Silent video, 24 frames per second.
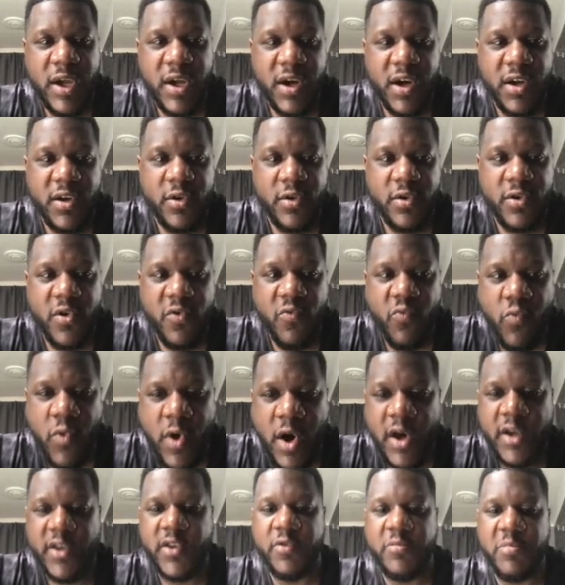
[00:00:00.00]
I don't know
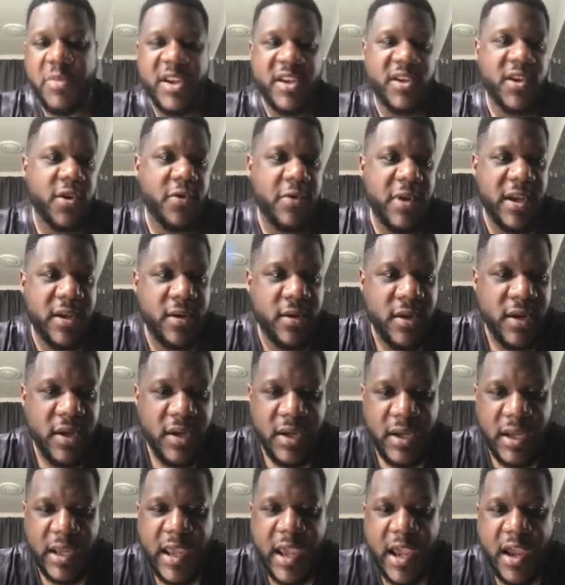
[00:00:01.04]
what you've been doing.
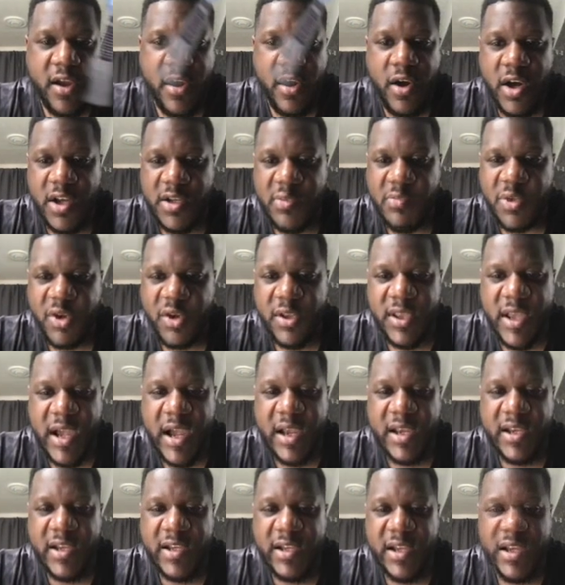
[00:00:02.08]
Okay, guys, but that
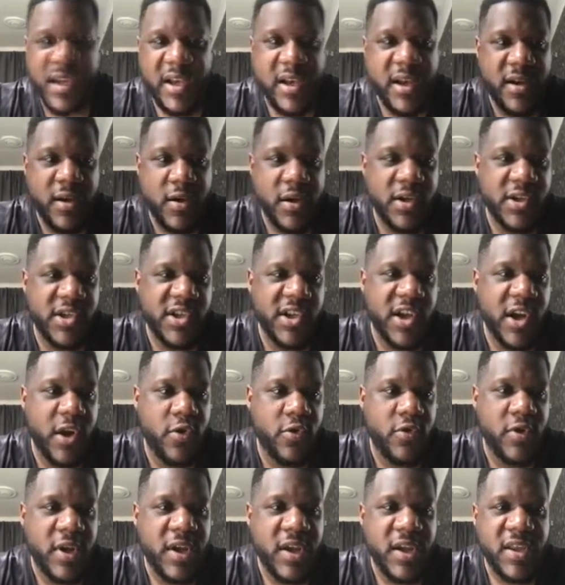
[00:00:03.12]
is in a nutshell
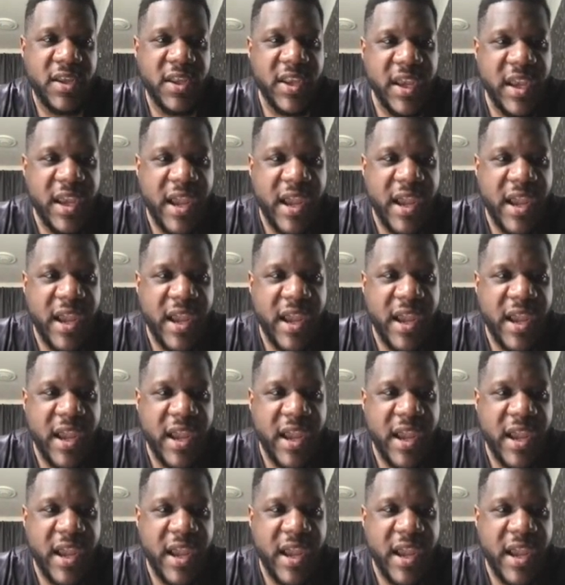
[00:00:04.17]
the